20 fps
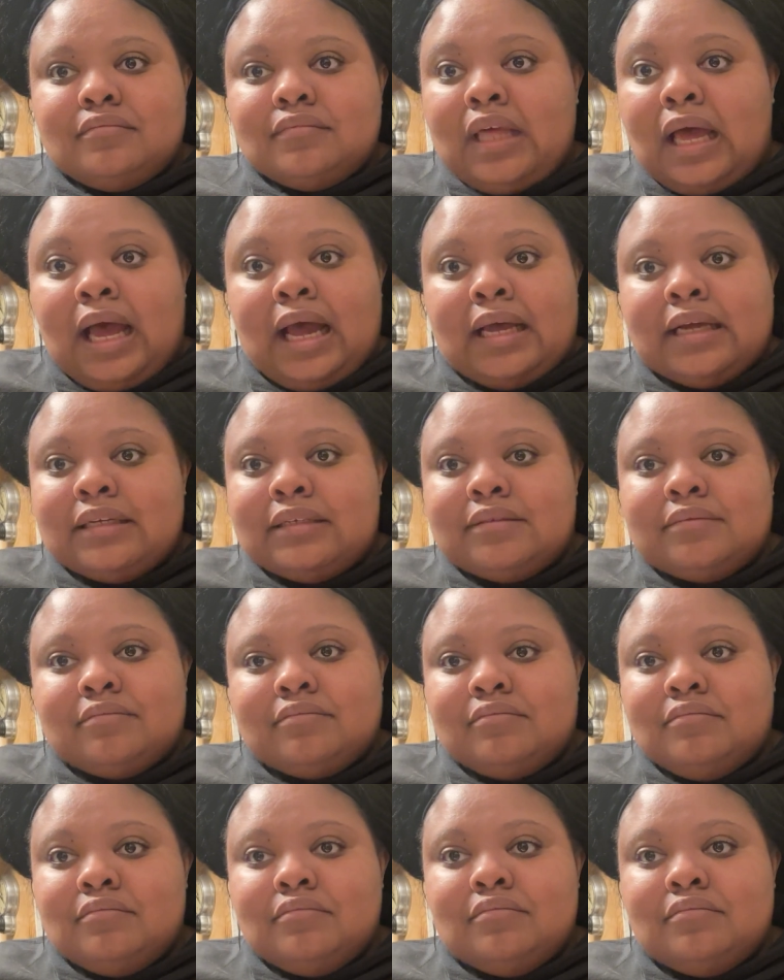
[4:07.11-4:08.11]
I'm
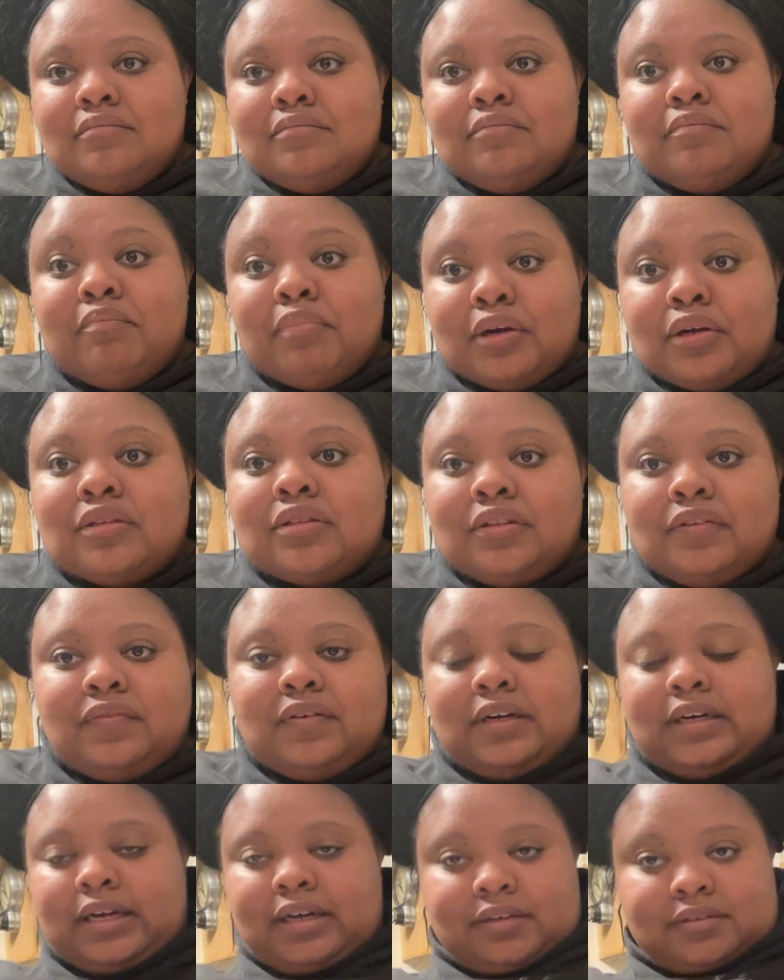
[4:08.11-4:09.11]
burnt the
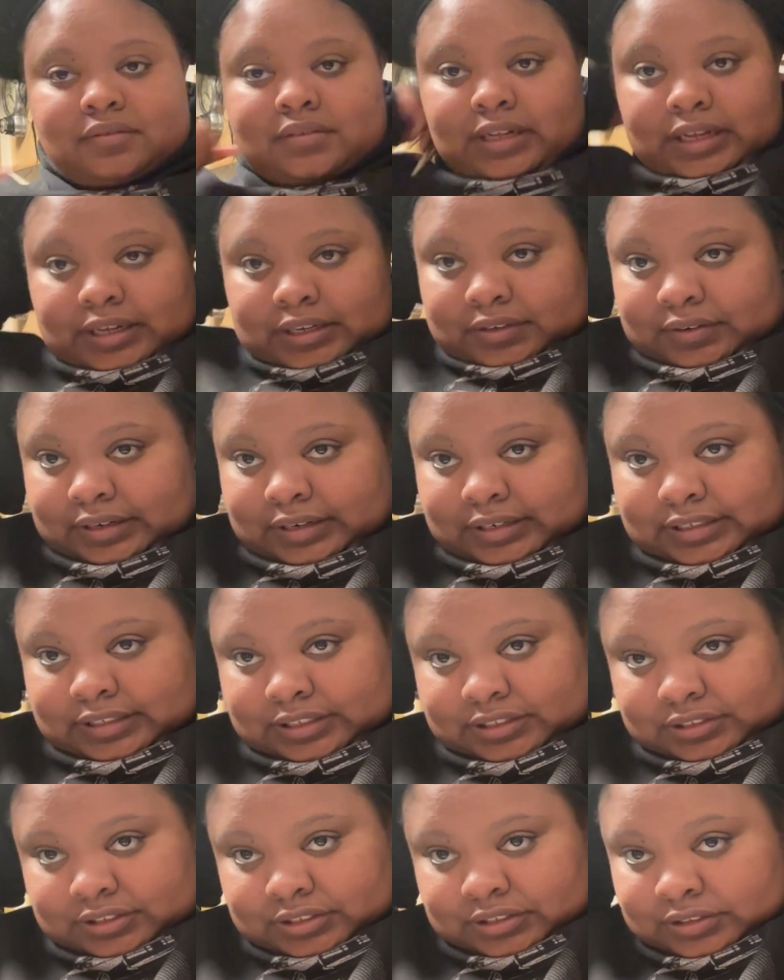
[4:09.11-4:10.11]
fuck out. Like when I
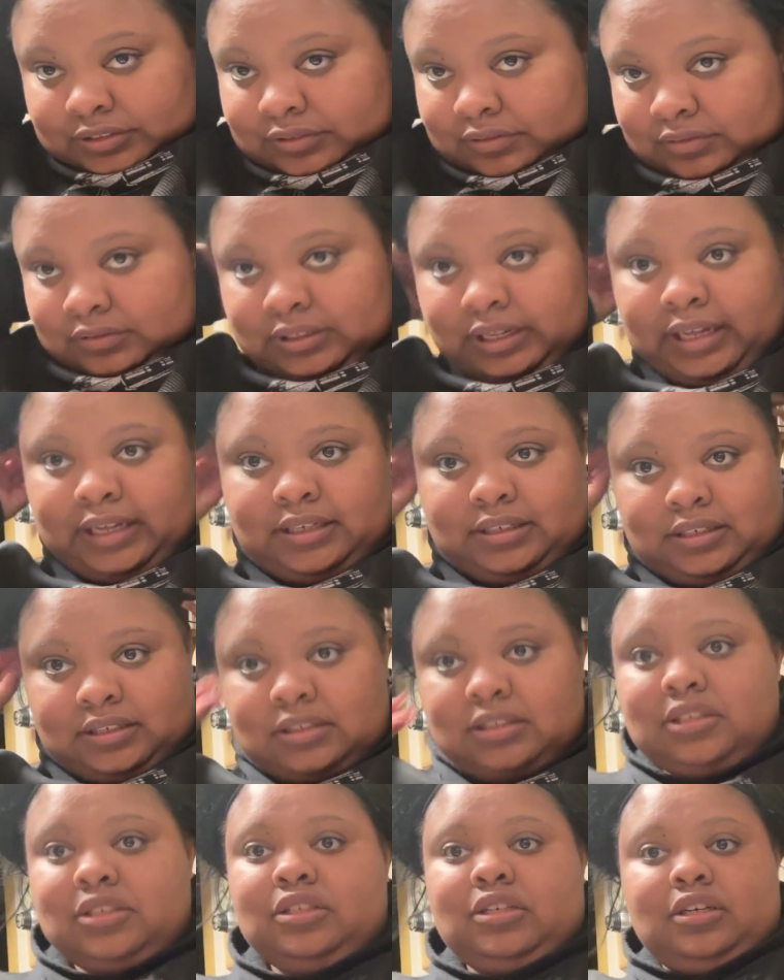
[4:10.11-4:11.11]
tell you
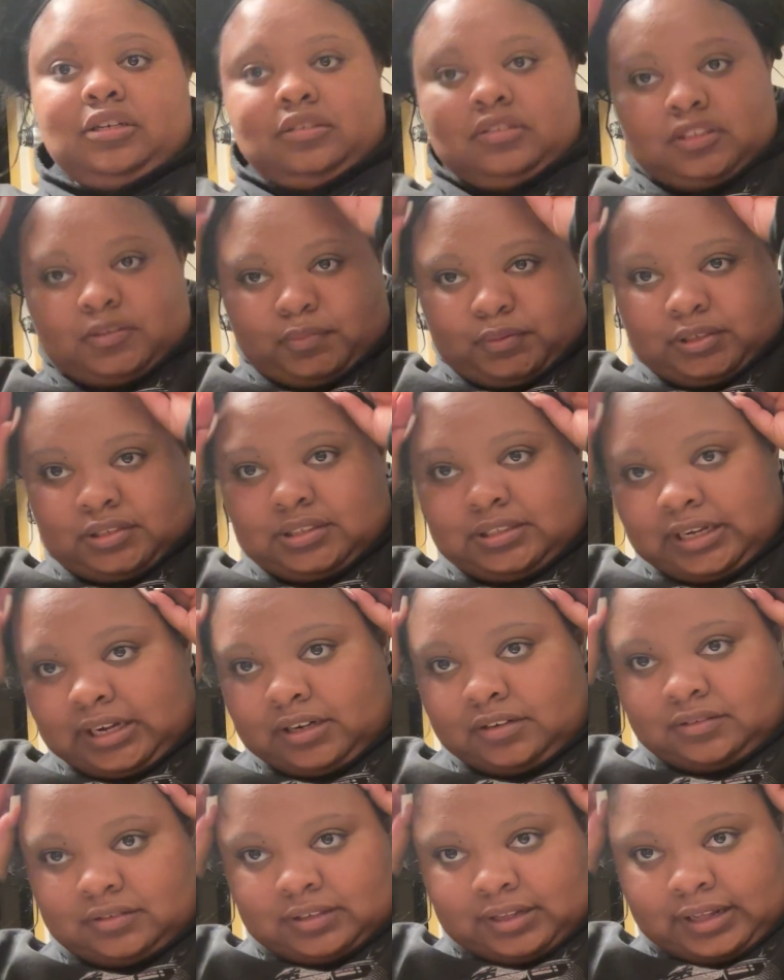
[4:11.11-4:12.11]
like your girl's burnt
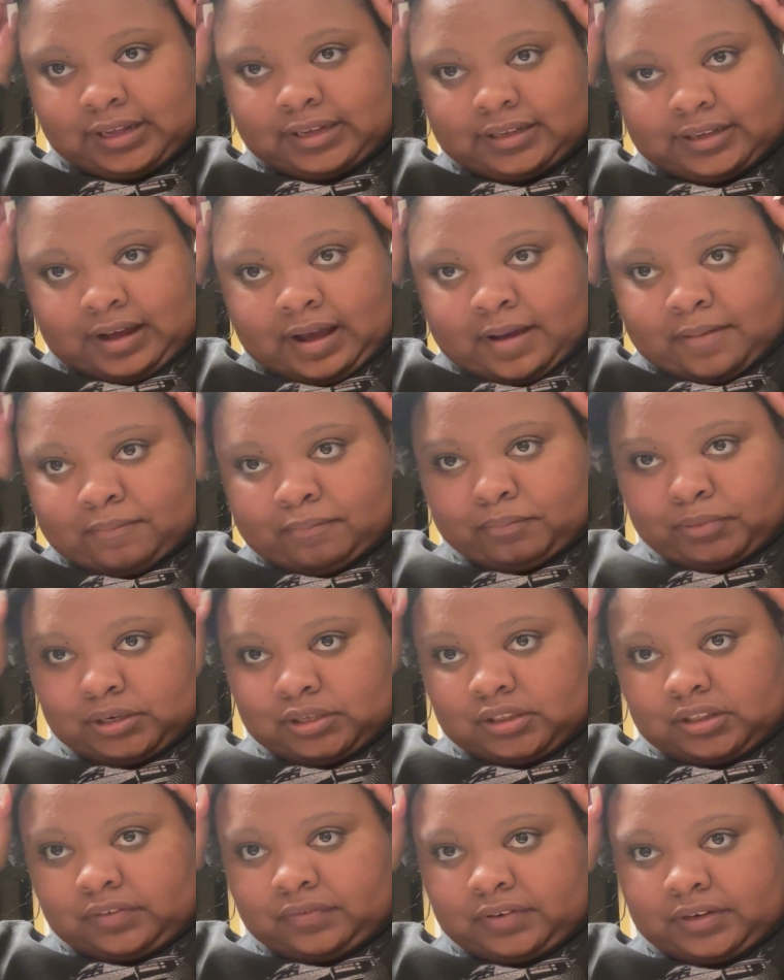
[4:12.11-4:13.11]
out, like I'm burnt
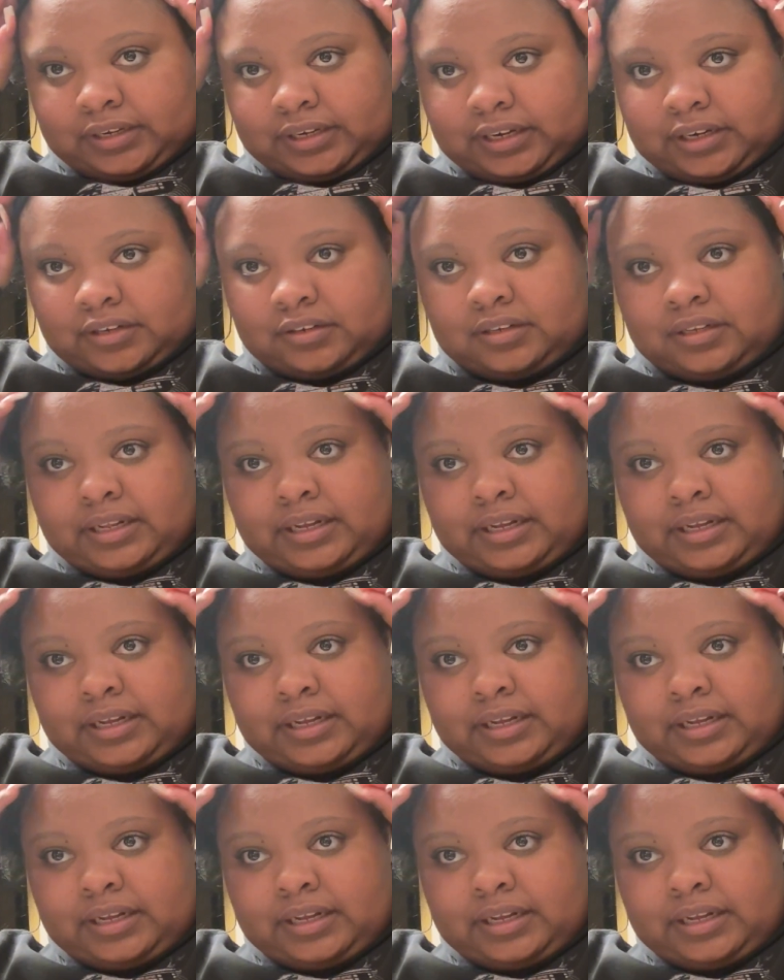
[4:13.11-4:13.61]
the fuck out.